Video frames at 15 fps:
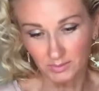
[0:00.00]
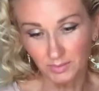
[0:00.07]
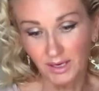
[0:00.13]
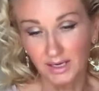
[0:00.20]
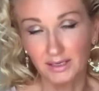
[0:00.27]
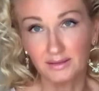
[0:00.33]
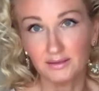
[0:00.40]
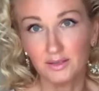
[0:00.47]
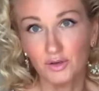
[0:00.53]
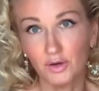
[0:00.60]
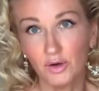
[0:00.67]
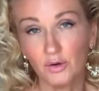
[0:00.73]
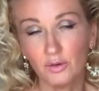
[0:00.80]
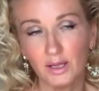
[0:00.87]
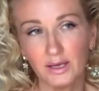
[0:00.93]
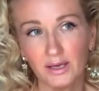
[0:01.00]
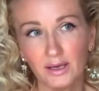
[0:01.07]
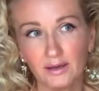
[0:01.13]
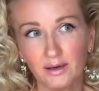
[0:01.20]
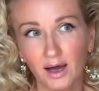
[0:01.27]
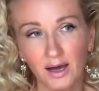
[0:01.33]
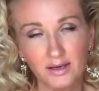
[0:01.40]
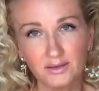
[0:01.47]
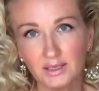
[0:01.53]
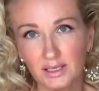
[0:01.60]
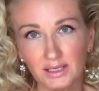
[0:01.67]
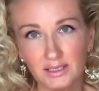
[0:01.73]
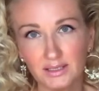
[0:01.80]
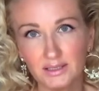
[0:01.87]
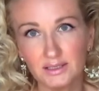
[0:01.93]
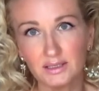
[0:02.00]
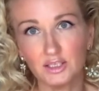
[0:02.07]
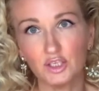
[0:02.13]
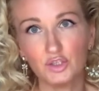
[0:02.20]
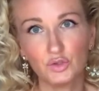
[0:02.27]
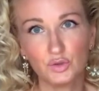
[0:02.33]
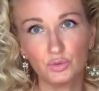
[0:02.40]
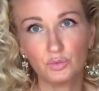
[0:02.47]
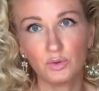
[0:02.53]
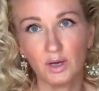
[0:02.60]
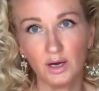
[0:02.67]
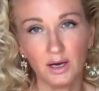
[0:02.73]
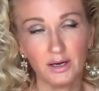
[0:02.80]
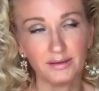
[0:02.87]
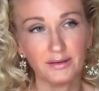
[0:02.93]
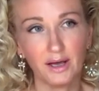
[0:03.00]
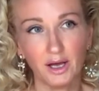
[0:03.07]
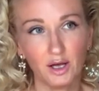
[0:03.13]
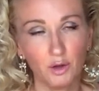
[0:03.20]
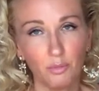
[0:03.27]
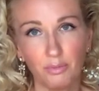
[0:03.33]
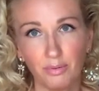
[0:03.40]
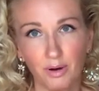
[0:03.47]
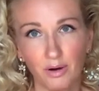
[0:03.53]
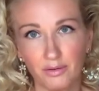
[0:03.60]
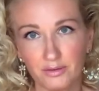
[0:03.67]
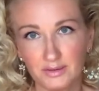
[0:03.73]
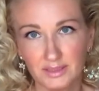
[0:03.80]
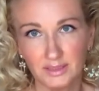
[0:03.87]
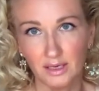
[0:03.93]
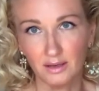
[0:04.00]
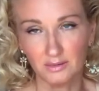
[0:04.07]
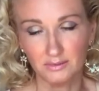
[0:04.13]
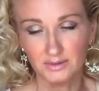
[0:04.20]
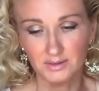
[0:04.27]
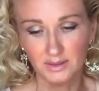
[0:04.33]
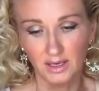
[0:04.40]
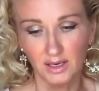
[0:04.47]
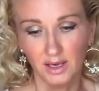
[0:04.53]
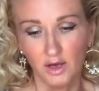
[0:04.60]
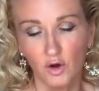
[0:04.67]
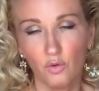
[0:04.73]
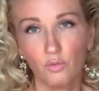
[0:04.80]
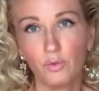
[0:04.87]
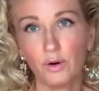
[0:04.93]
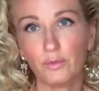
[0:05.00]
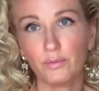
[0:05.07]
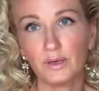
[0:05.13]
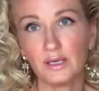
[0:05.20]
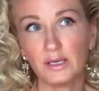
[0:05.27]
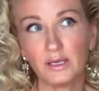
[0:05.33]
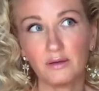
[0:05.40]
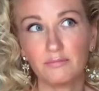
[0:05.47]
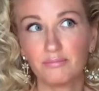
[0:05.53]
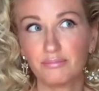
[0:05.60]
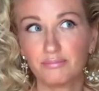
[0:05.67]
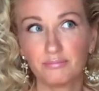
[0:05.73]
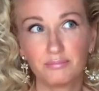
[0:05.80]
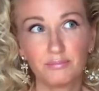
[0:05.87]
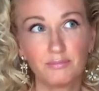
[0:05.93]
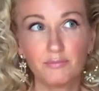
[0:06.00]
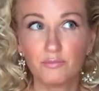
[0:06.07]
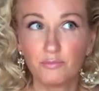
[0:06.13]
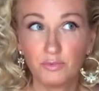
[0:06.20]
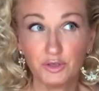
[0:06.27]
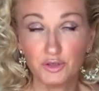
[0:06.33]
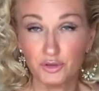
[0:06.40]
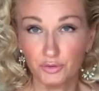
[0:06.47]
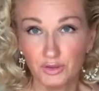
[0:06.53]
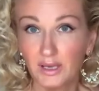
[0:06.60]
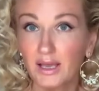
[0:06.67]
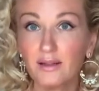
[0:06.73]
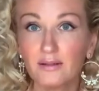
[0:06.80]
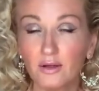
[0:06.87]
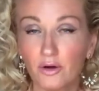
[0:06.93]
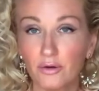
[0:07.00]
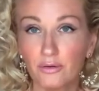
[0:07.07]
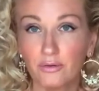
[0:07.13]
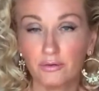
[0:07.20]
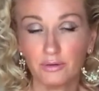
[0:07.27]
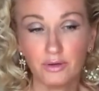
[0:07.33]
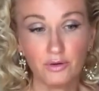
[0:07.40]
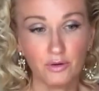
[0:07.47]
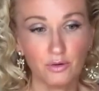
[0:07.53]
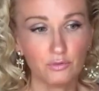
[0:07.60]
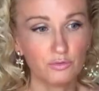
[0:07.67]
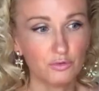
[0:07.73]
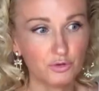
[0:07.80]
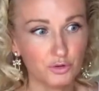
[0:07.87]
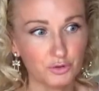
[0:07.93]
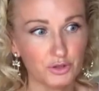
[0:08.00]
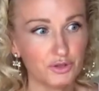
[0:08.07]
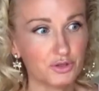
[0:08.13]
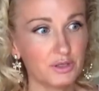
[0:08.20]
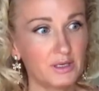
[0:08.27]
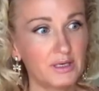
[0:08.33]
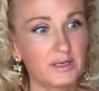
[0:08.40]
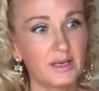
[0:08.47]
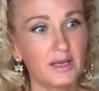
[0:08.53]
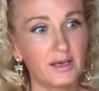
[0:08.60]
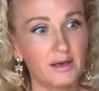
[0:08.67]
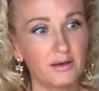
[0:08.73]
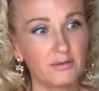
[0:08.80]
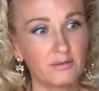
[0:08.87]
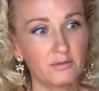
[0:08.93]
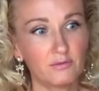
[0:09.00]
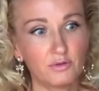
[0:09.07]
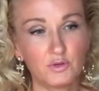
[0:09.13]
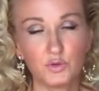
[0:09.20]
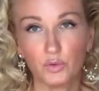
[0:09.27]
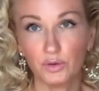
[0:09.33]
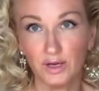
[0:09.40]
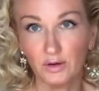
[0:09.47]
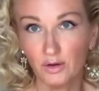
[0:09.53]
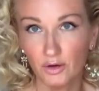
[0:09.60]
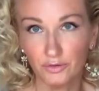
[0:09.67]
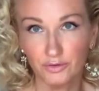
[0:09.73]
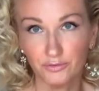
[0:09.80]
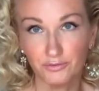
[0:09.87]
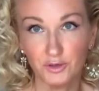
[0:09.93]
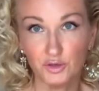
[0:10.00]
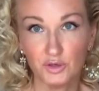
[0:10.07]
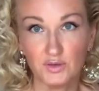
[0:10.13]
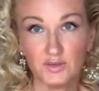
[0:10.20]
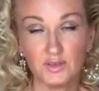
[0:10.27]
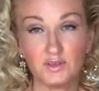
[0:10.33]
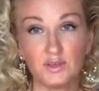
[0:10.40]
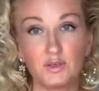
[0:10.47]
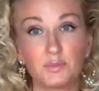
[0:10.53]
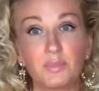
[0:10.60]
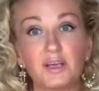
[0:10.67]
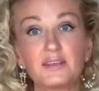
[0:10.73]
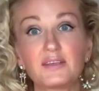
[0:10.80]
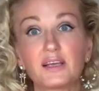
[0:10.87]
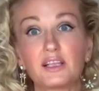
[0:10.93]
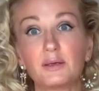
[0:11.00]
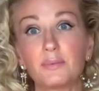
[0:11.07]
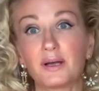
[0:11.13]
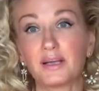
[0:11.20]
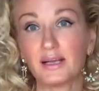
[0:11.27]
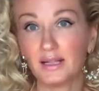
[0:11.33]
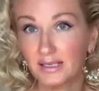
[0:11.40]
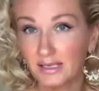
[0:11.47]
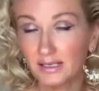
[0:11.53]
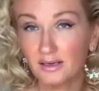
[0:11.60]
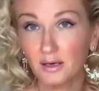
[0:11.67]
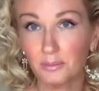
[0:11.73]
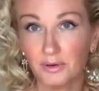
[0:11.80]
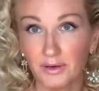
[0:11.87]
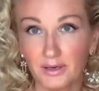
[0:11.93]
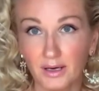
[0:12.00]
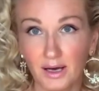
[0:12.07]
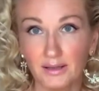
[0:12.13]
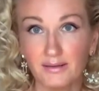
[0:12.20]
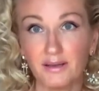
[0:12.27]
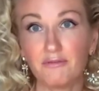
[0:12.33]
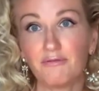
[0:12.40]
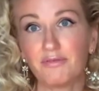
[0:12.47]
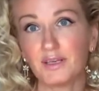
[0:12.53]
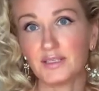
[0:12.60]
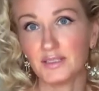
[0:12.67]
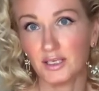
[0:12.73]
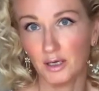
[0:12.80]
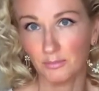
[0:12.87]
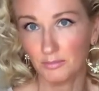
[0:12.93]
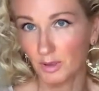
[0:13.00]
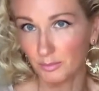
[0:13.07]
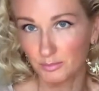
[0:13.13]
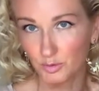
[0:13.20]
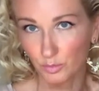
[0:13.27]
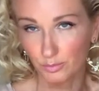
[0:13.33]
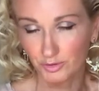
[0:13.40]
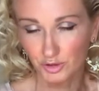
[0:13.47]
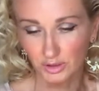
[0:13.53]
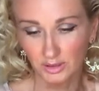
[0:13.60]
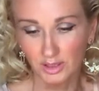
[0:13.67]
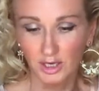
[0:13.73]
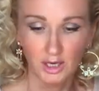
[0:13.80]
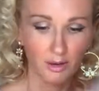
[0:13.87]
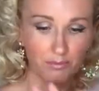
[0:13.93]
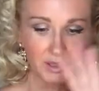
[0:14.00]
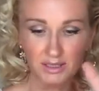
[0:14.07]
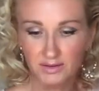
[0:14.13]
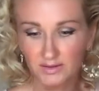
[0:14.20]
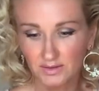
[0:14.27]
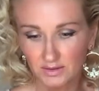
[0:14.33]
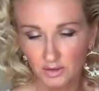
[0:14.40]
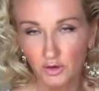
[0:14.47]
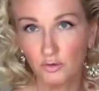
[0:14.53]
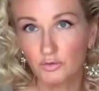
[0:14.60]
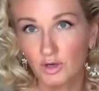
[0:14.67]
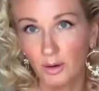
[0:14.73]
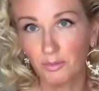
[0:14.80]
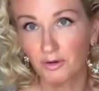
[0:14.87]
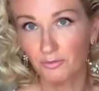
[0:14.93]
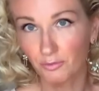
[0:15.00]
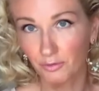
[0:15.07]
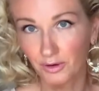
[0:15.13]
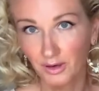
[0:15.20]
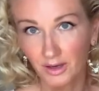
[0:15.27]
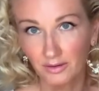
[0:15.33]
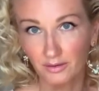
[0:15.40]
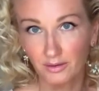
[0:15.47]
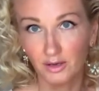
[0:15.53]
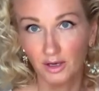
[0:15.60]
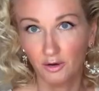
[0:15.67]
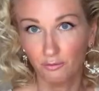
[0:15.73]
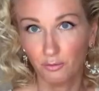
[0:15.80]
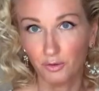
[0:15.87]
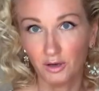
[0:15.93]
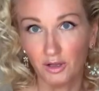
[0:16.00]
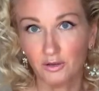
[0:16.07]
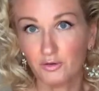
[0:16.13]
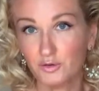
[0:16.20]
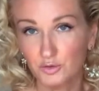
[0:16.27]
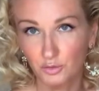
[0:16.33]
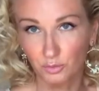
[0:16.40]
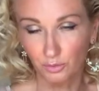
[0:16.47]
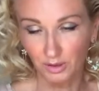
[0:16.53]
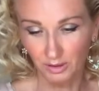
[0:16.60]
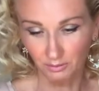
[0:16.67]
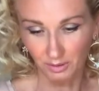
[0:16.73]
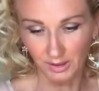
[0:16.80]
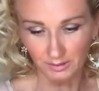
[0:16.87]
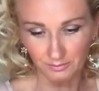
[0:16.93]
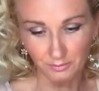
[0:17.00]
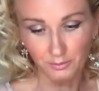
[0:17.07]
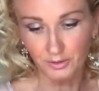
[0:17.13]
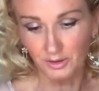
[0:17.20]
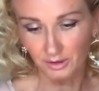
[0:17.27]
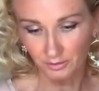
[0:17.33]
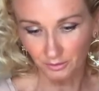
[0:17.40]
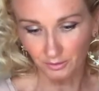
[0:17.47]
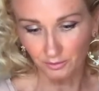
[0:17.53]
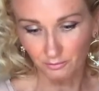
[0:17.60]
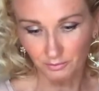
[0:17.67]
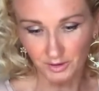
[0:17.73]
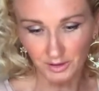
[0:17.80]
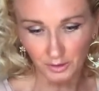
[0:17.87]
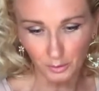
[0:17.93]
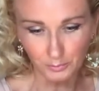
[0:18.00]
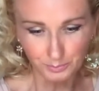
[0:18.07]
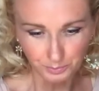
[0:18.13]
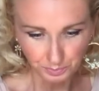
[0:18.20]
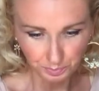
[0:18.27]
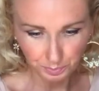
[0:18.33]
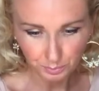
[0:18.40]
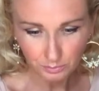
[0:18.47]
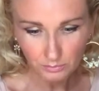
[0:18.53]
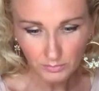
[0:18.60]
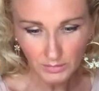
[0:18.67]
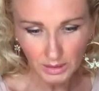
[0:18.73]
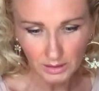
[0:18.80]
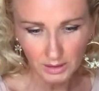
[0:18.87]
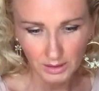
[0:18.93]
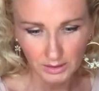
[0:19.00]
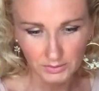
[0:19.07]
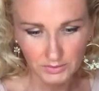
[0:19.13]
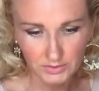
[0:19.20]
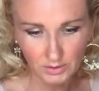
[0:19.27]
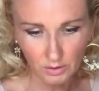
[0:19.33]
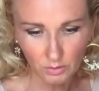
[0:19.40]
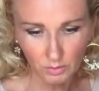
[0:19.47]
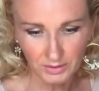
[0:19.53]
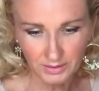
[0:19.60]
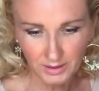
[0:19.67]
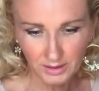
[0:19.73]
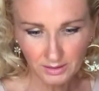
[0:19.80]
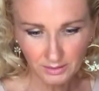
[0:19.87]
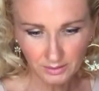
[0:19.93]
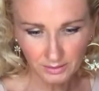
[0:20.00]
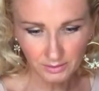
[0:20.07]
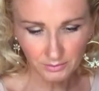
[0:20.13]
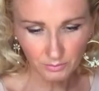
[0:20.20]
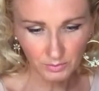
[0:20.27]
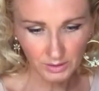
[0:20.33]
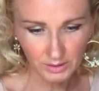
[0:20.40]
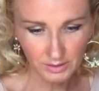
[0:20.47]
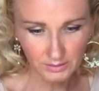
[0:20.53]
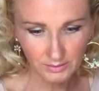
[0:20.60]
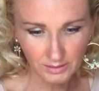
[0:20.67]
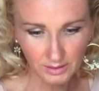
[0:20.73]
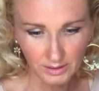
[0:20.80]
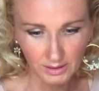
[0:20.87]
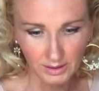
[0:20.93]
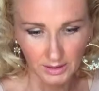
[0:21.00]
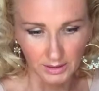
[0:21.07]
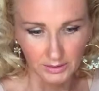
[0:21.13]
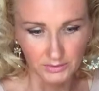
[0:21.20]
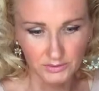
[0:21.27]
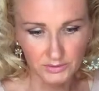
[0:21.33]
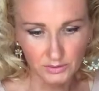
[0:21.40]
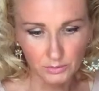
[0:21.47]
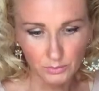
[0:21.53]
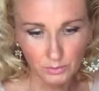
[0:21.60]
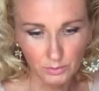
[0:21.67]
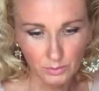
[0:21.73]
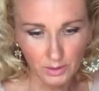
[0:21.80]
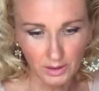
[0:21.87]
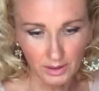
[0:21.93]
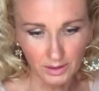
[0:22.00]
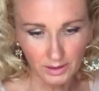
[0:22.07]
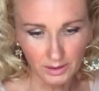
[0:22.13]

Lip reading: made. You know, like isolates do not help our cells. What we should get our, you know, nutrition and sort out our deficiencies is basically by cleaning up our gut and fixing up malabsorption. But this is, you know, topic for another story, right? For another video. So another one. So